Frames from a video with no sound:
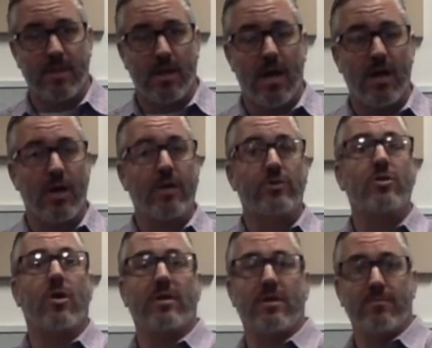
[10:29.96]

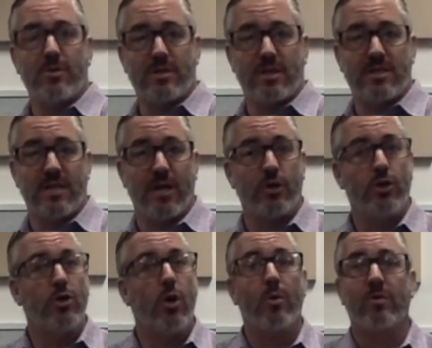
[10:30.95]
the music stand. You
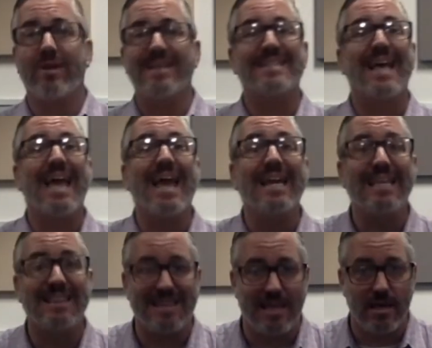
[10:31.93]
don't want to rest
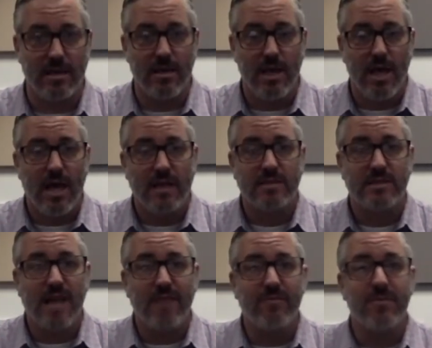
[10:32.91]
anything
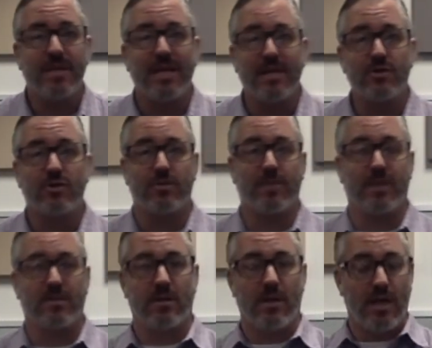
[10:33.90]
aside from the instrument
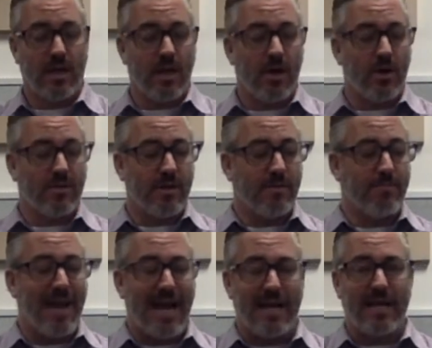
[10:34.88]
or the
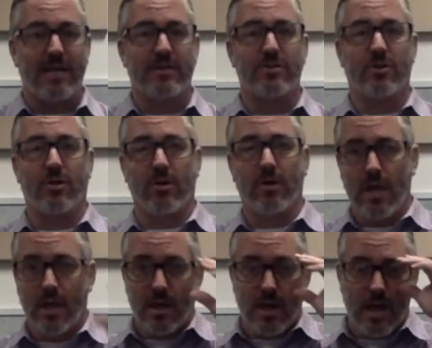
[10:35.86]
mallets or
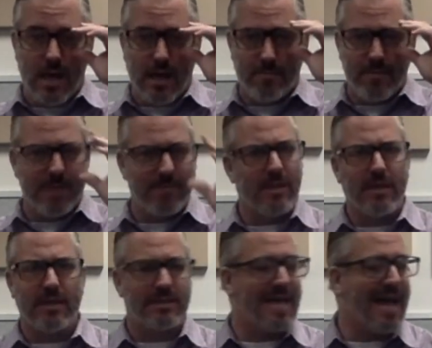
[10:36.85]
maybe
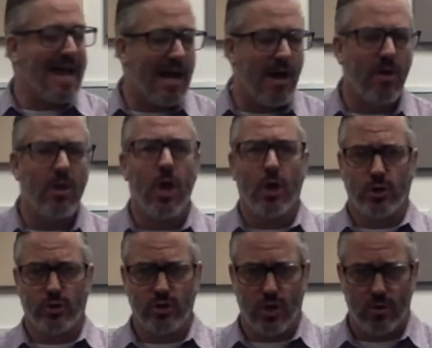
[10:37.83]
a towel.
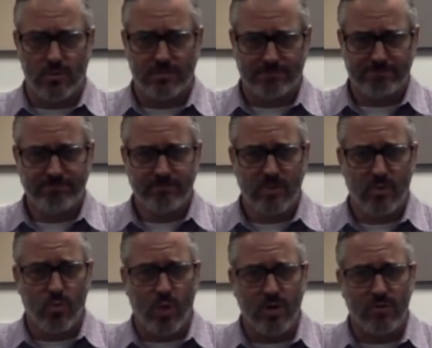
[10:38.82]
You don't
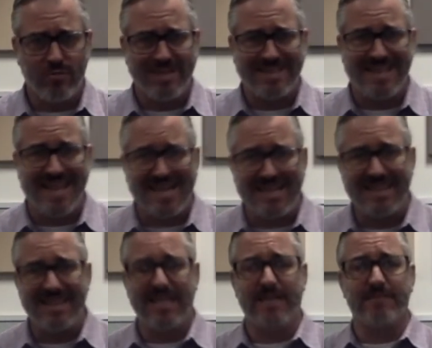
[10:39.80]
want to rest
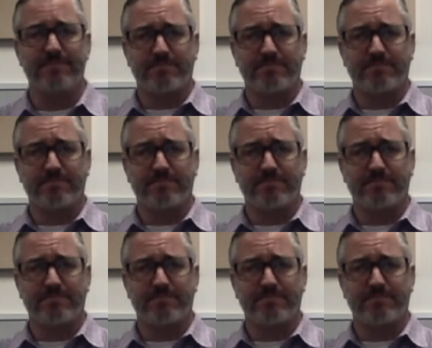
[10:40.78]
anything